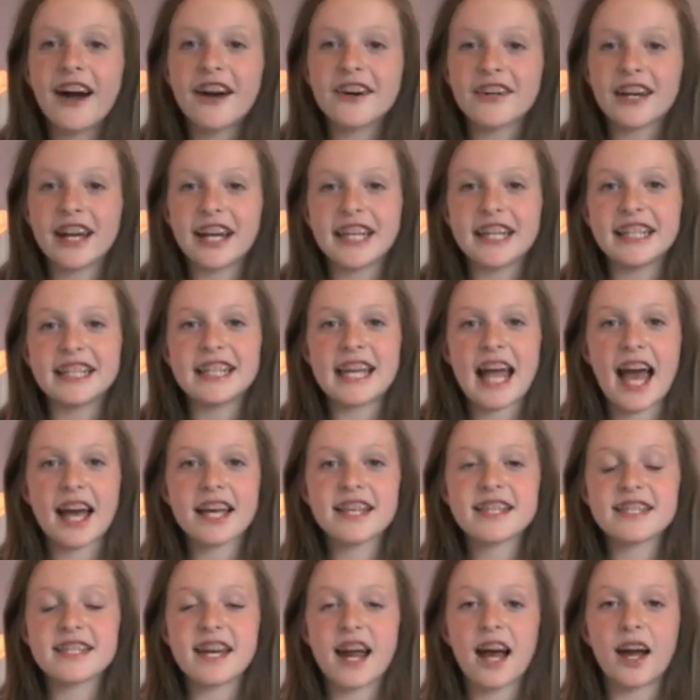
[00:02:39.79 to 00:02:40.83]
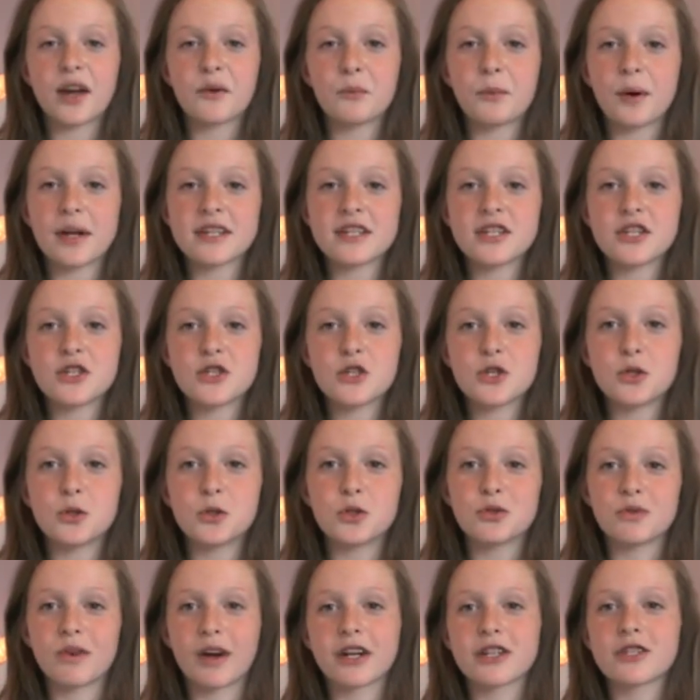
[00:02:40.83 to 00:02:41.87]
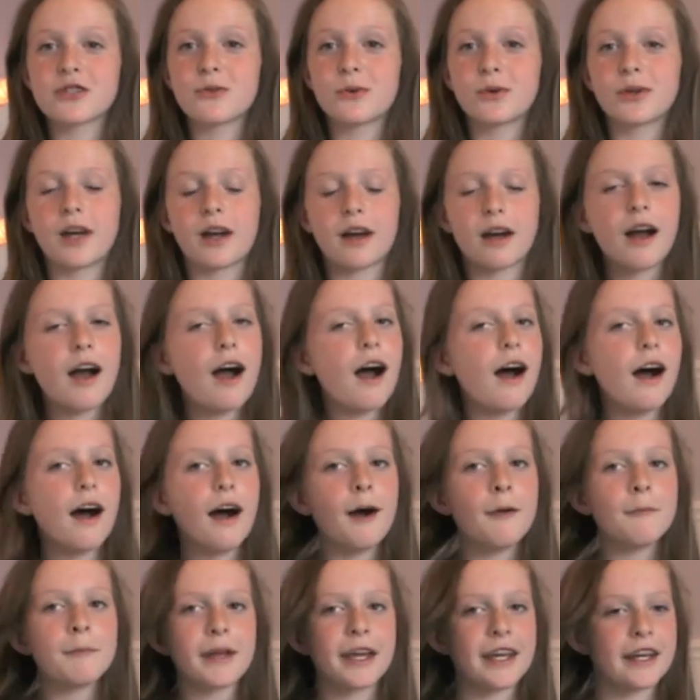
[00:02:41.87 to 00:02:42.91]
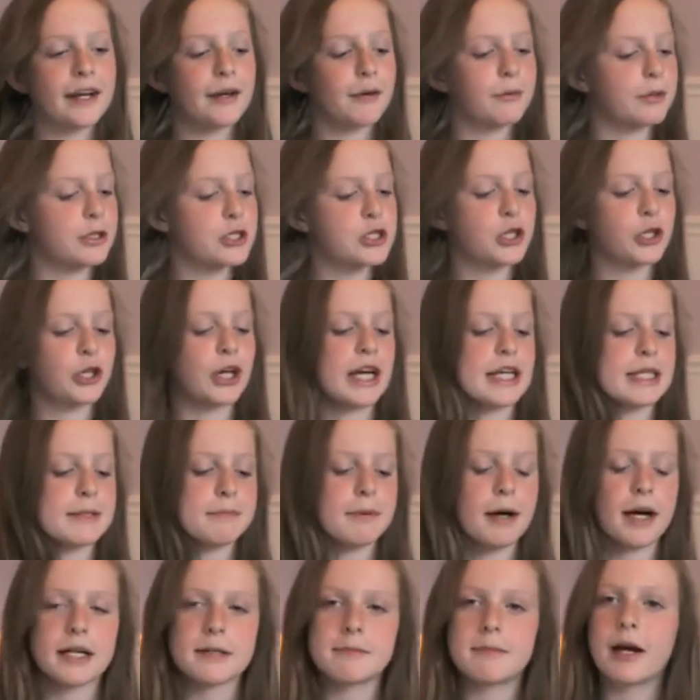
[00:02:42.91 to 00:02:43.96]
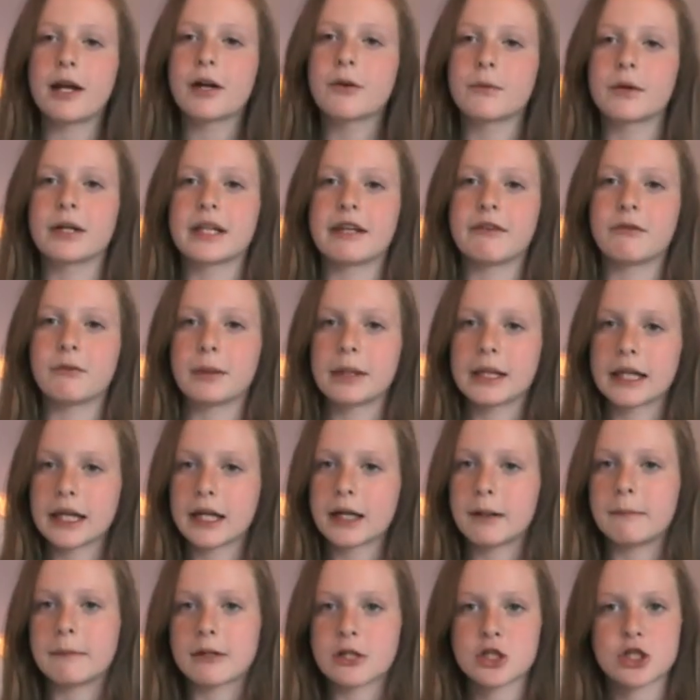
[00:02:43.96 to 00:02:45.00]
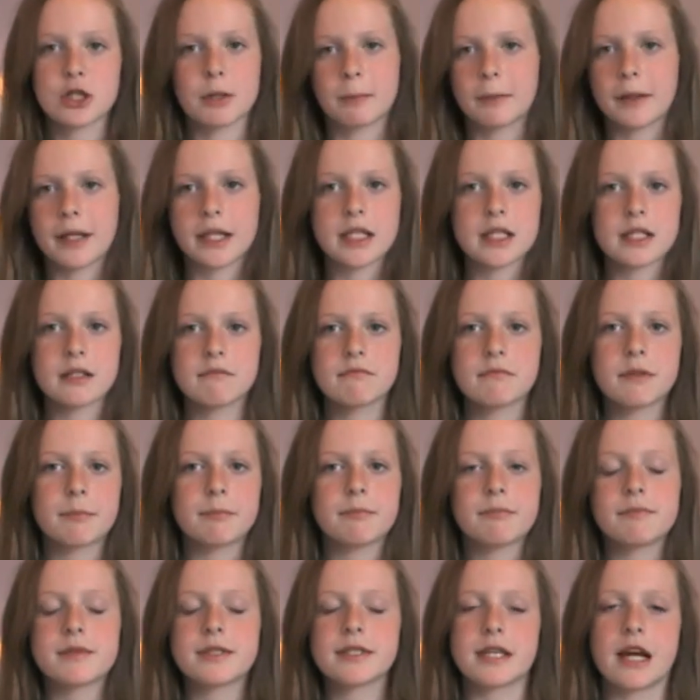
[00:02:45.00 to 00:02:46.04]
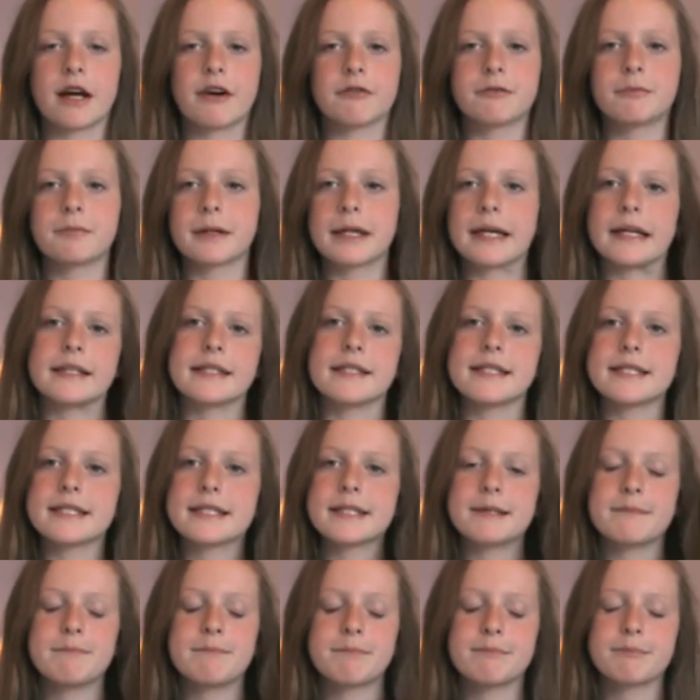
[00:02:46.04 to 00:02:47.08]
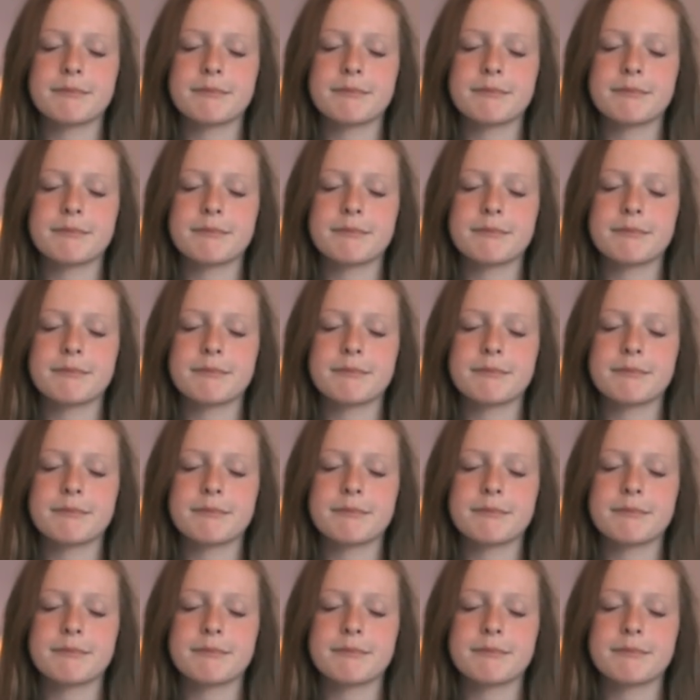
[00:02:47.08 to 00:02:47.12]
Alright, next I went to drugstore dot com, and I would show you guys the box, but I don't want to give away like my shipping stuff because